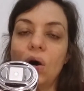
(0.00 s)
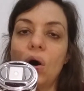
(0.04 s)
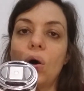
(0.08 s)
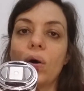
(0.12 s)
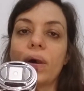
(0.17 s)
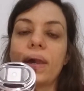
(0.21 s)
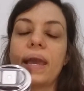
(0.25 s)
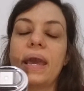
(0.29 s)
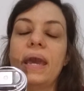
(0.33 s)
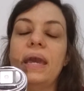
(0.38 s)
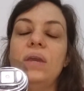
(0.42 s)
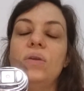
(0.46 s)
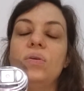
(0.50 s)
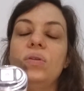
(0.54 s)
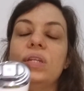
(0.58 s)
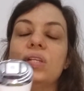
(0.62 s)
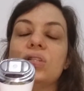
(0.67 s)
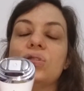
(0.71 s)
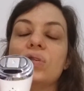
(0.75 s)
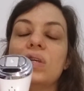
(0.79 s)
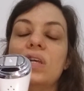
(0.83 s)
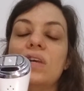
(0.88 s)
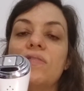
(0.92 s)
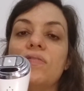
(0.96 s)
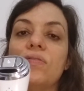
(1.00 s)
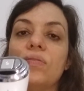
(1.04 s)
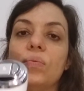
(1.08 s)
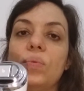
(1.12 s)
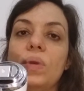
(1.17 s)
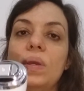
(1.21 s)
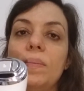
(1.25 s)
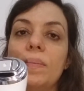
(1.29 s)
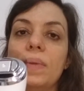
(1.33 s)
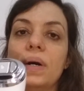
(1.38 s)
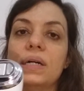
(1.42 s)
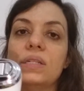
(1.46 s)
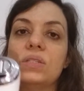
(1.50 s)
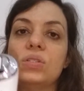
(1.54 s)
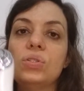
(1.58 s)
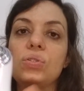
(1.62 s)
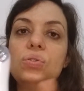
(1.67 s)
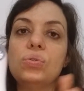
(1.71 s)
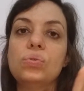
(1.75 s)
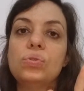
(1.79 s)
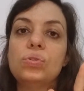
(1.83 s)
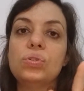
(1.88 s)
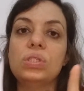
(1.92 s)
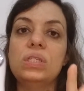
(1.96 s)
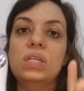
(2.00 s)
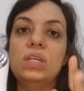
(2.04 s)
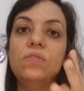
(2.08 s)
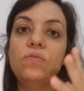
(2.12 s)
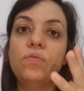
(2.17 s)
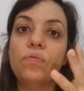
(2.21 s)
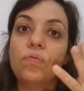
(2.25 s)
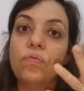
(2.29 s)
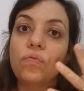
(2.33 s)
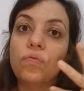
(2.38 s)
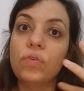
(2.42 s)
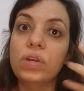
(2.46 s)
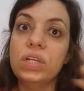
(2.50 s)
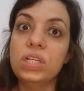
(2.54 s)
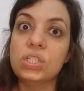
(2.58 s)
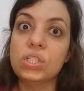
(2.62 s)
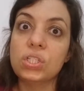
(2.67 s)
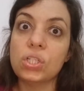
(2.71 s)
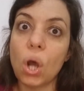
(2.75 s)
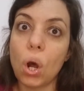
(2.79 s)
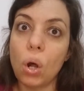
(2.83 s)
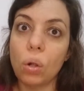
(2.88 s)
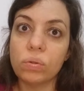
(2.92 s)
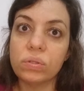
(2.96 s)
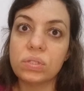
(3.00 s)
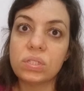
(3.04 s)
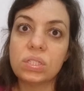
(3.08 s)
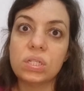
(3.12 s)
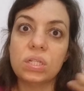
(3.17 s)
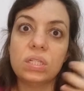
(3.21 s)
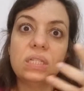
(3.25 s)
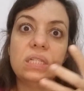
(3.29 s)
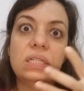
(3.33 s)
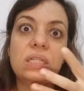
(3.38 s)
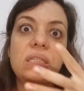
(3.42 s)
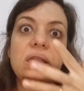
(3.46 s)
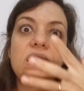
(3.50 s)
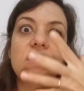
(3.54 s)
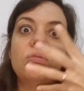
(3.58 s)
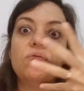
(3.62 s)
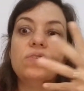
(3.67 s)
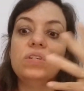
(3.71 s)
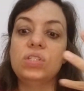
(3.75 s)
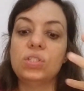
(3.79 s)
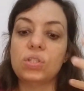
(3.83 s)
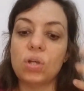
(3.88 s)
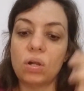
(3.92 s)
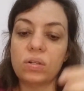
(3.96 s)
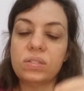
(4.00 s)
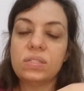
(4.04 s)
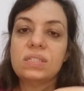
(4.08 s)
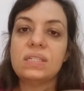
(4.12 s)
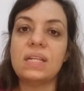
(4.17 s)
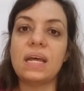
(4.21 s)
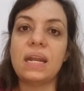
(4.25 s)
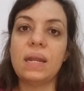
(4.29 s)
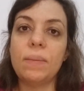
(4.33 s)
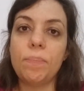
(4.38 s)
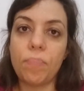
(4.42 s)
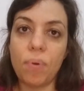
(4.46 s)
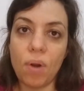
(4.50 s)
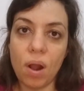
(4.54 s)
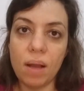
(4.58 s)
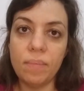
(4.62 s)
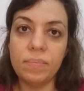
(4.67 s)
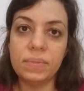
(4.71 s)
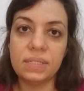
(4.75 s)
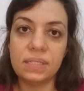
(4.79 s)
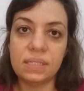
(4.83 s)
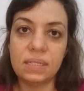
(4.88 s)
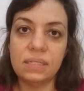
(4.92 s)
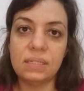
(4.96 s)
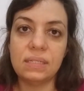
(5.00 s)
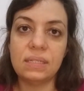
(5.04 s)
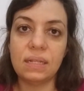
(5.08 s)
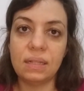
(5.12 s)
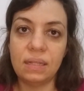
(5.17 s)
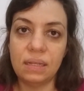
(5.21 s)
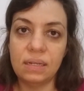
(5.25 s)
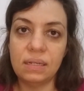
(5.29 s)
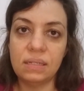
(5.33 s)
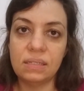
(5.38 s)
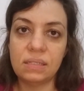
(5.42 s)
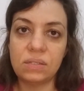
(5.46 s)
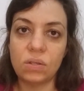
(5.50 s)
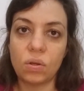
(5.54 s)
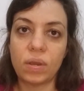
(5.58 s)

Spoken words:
Okay, you need to give 3 months to see the results that it promises it does.